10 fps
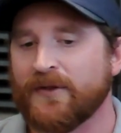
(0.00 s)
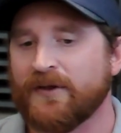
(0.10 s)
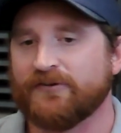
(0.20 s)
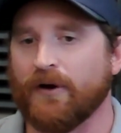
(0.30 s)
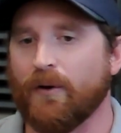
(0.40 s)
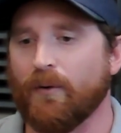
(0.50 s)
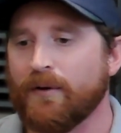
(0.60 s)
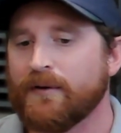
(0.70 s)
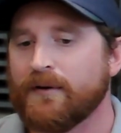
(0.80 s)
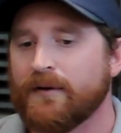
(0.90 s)
So
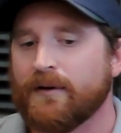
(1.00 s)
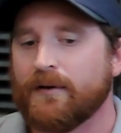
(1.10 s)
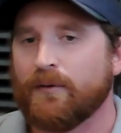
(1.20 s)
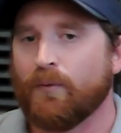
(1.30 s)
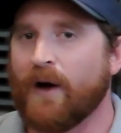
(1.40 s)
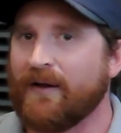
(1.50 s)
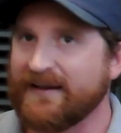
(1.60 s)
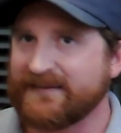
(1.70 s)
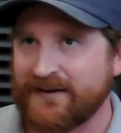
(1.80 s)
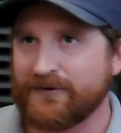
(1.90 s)
while
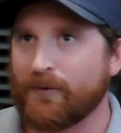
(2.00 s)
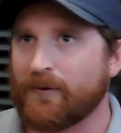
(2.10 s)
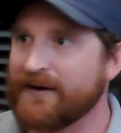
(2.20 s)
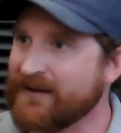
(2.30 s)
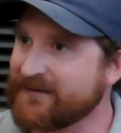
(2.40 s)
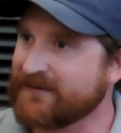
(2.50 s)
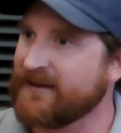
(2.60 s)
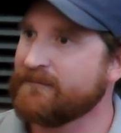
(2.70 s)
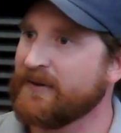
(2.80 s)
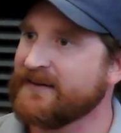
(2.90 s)
I said Doran is a
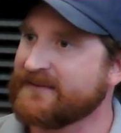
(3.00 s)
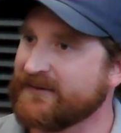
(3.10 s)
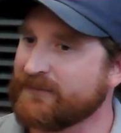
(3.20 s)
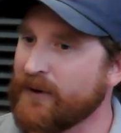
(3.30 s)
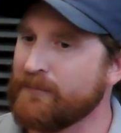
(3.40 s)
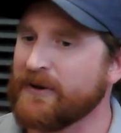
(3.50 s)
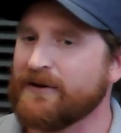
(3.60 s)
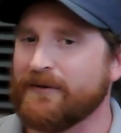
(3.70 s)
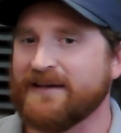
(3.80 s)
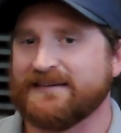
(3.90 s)
safe place to swim, we
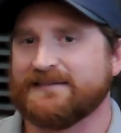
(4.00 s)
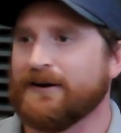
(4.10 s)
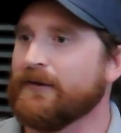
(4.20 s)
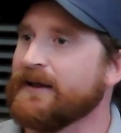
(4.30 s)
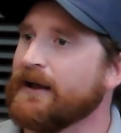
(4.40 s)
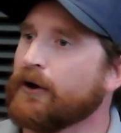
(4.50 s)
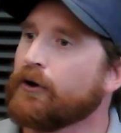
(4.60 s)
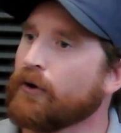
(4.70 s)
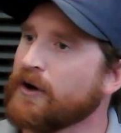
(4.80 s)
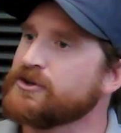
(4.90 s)
don't necessarily
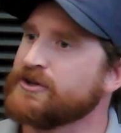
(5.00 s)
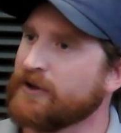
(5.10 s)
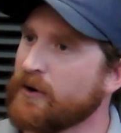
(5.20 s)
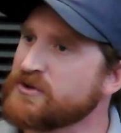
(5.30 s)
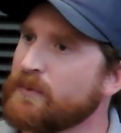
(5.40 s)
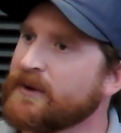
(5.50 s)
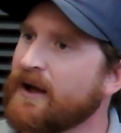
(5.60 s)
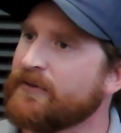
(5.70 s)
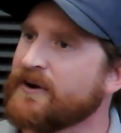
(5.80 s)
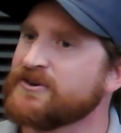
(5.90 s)
encourage to go swimming
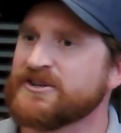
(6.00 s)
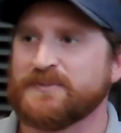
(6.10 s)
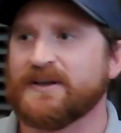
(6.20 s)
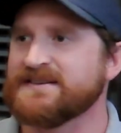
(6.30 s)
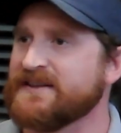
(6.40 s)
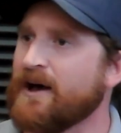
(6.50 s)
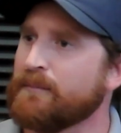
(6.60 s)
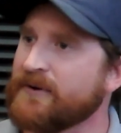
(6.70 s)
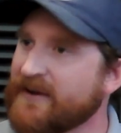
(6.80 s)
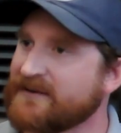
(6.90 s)
out there just because of the
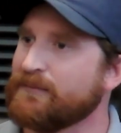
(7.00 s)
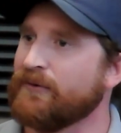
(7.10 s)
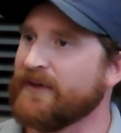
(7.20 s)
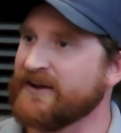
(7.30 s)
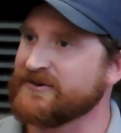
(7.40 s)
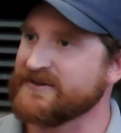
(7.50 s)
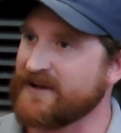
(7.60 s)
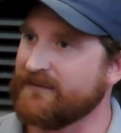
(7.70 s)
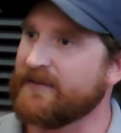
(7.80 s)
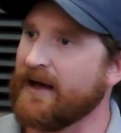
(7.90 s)
unpredictable natures
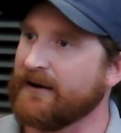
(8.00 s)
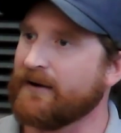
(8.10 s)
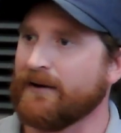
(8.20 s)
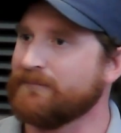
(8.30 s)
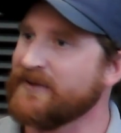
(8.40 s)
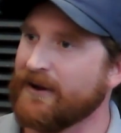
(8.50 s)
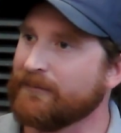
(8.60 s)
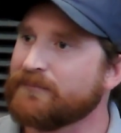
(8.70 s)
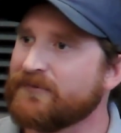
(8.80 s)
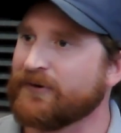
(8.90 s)
of that,
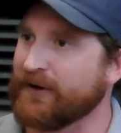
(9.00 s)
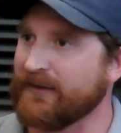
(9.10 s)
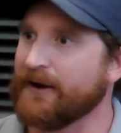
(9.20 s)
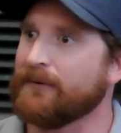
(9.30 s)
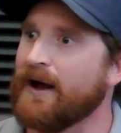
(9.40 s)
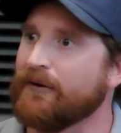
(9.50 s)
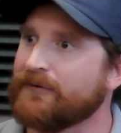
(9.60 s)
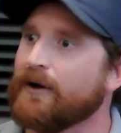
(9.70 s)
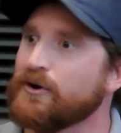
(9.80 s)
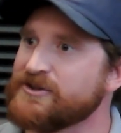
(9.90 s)
circulate
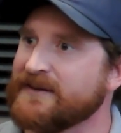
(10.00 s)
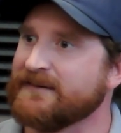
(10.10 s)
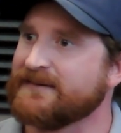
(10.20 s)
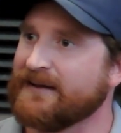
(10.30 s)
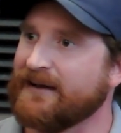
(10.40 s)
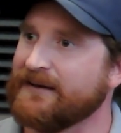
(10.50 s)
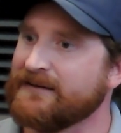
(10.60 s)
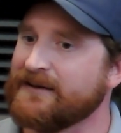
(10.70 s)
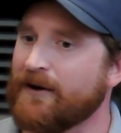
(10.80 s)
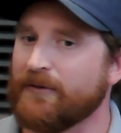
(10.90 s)
around oceans. And,
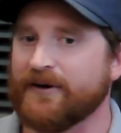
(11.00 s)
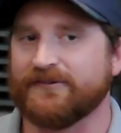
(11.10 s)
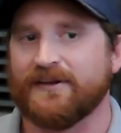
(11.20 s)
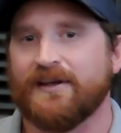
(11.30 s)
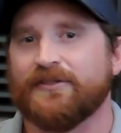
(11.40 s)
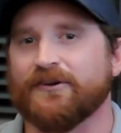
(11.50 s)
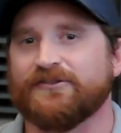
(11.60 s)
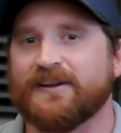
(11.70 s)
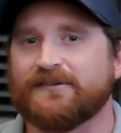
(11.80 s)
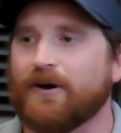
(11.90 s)
there's
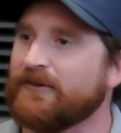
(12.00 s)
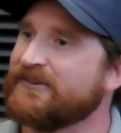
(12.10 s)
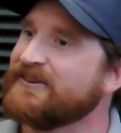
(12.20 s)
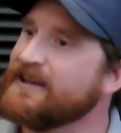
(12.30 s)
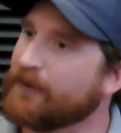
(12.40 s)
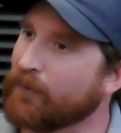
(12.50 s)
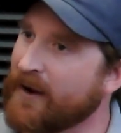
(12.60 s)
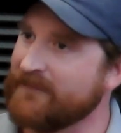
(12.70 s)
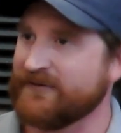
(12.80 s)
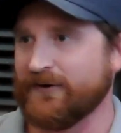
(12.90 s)
things called sneaker
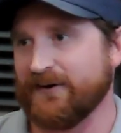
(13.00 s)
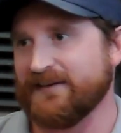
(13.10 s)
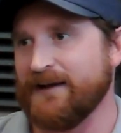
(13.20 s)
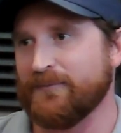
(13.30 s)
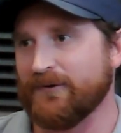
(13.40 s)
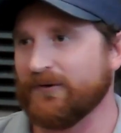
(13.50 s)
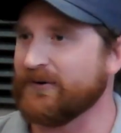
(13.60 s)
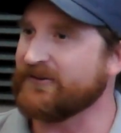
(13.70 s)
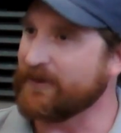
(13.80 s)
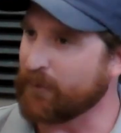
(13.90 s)
waves, for example,
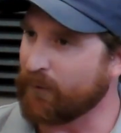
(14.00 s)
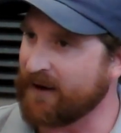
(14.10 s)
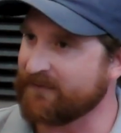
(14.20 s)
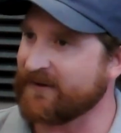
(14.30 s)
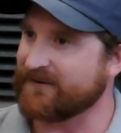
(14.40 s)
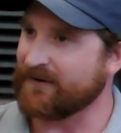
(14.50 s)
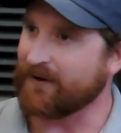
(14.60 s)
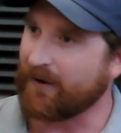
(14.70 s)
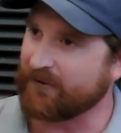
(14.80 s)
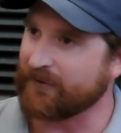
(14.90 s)
or sleeper waves, as
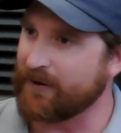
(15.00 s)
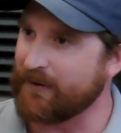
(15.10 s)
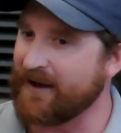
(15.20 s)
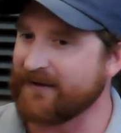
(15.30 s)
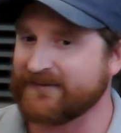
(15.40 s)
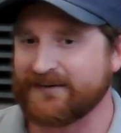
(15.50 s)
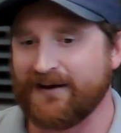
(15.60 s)
they're also known as,